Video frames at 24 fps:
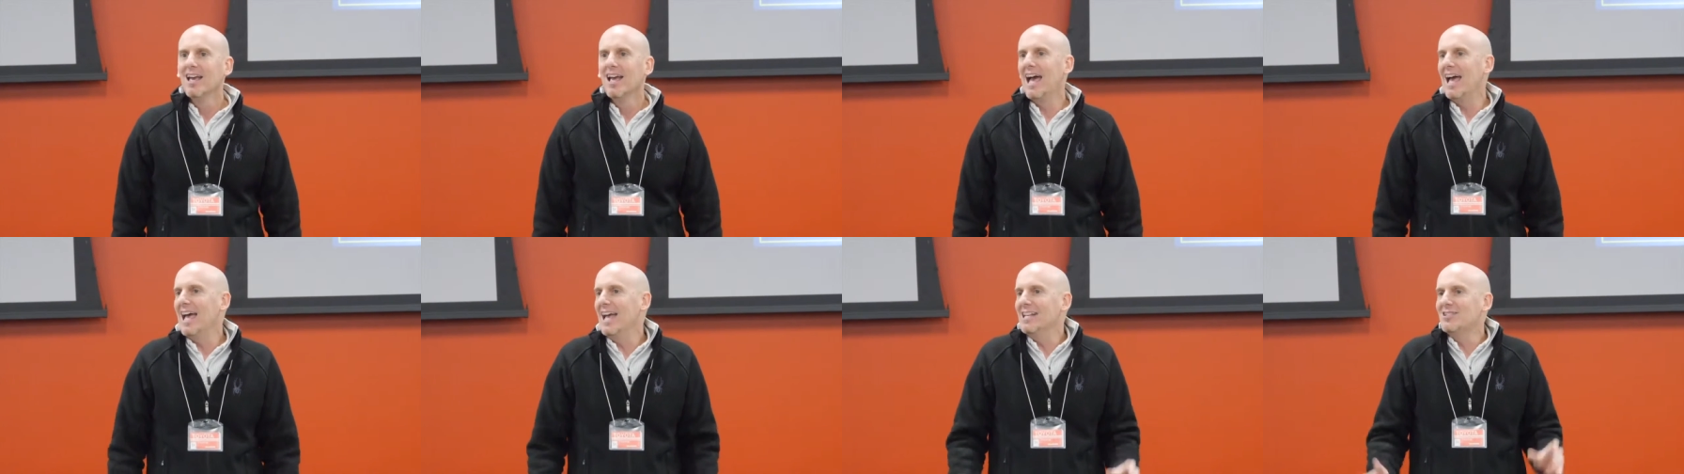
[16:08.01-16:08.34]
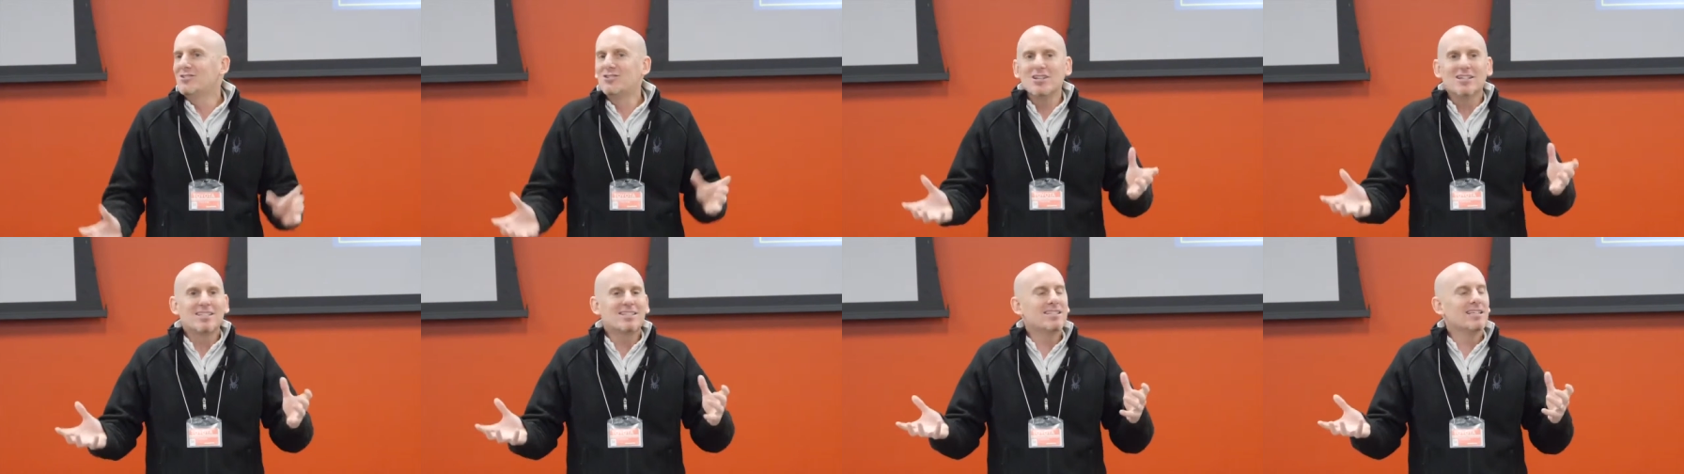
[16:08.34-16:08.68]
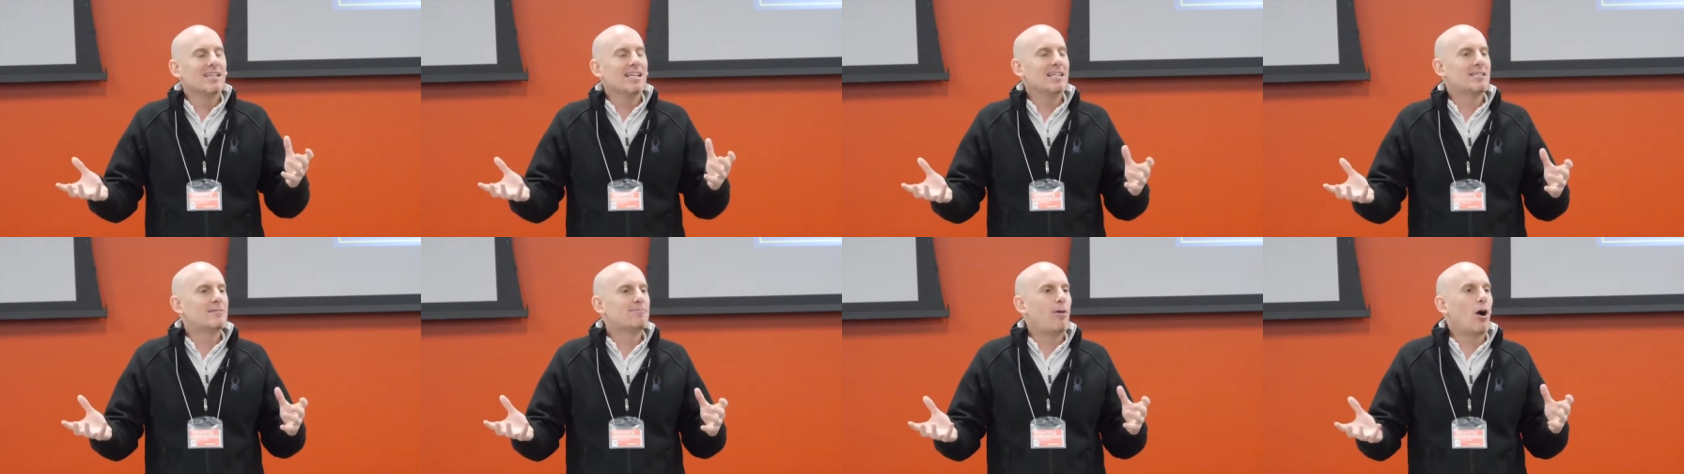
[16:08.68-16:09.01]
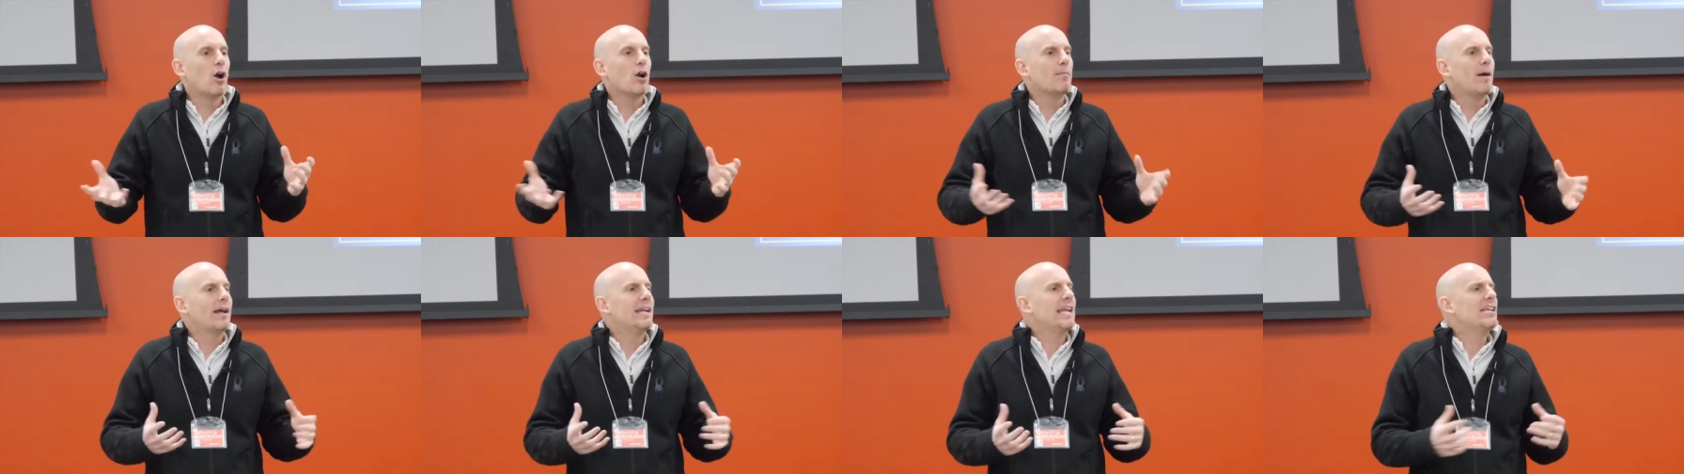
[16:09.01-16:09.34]
It just, it's
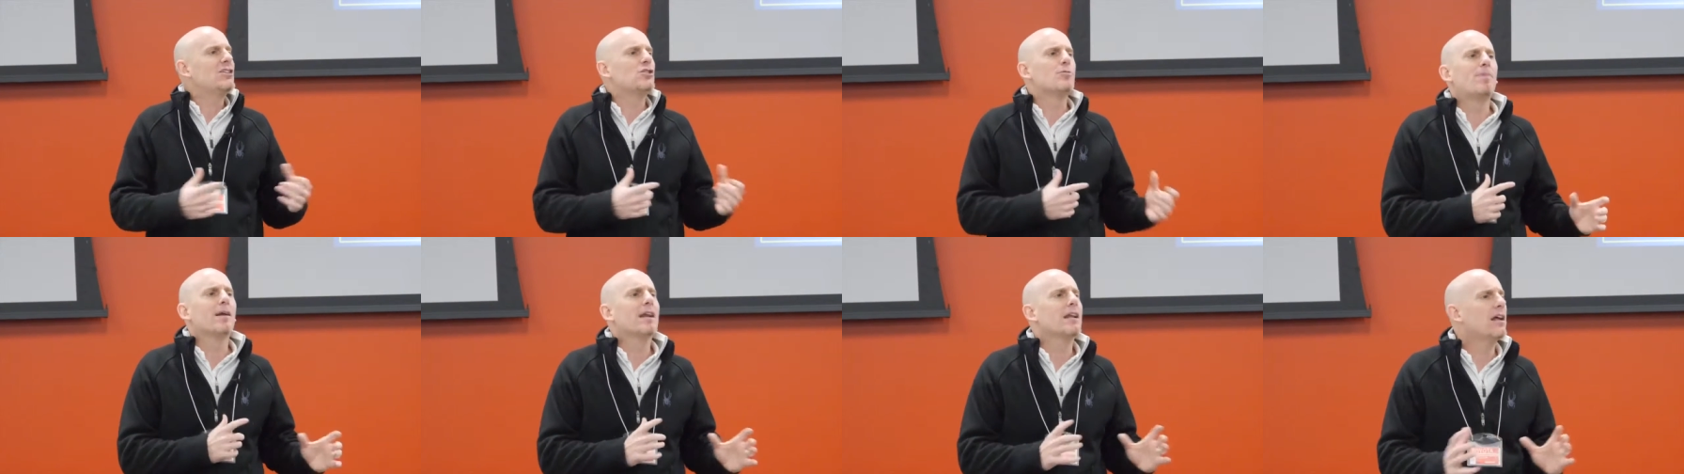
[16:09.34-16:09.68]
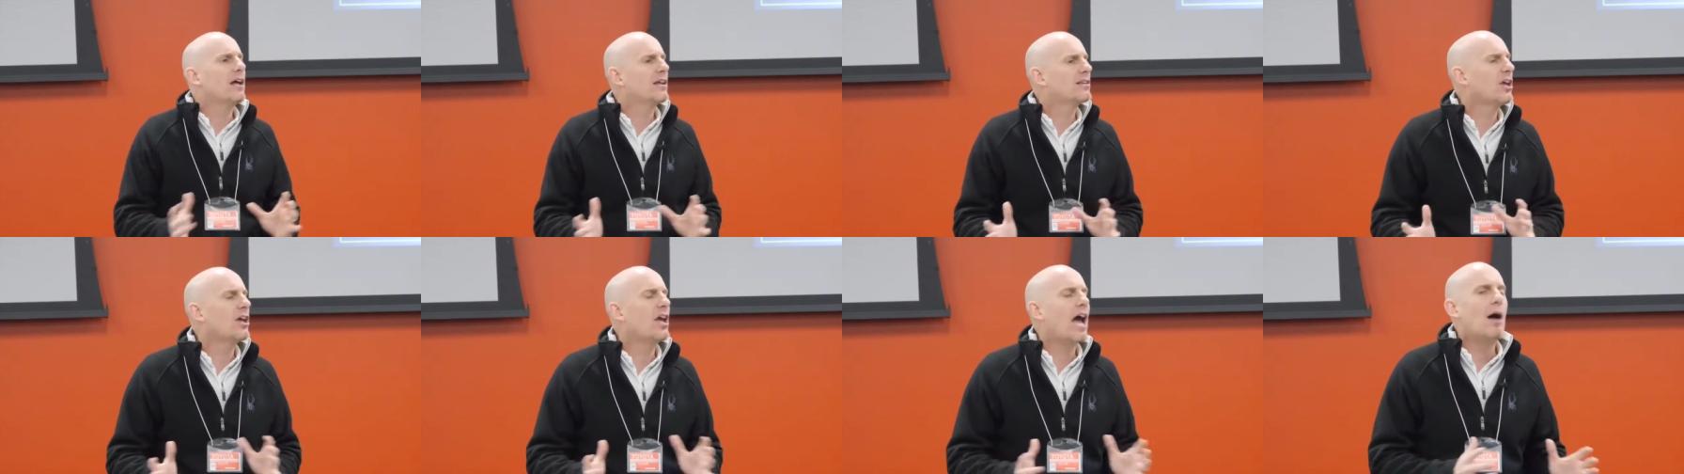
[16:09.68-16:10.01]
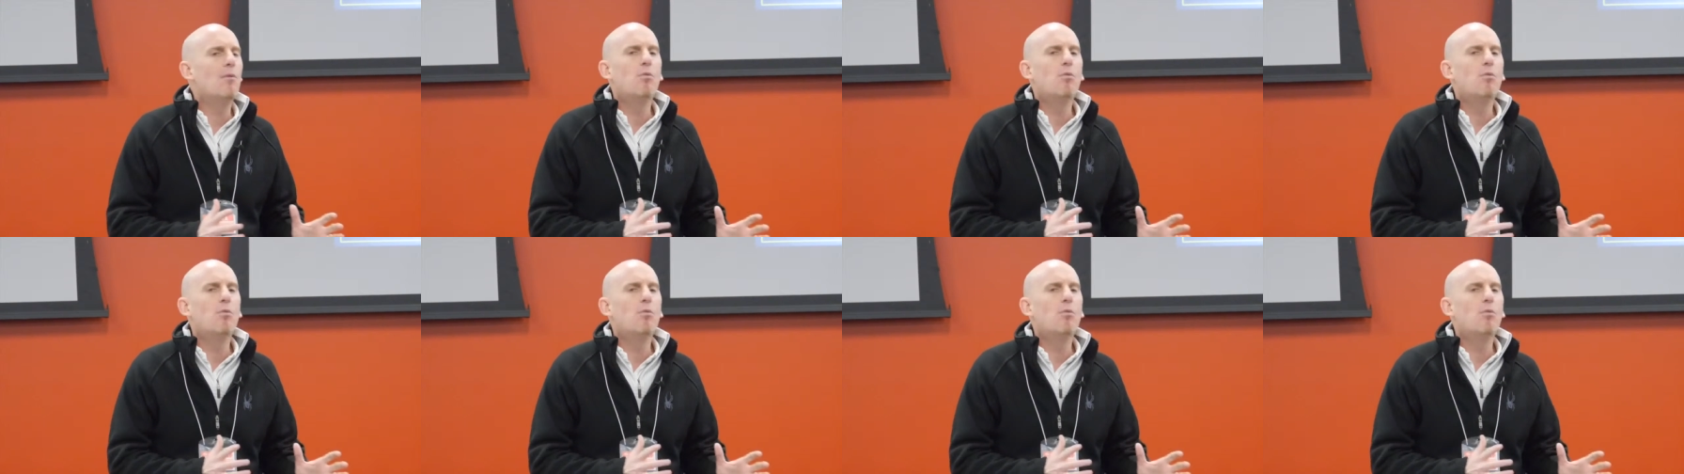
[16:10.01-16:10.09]
part of my nature. But I tell you,